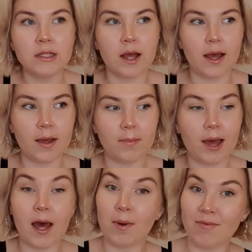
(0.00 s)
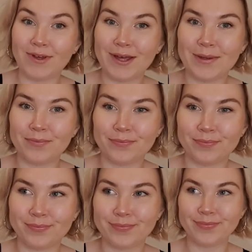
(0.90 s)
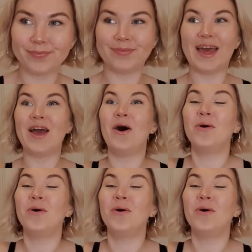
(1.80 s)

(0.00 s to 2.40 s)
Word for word: um, however they are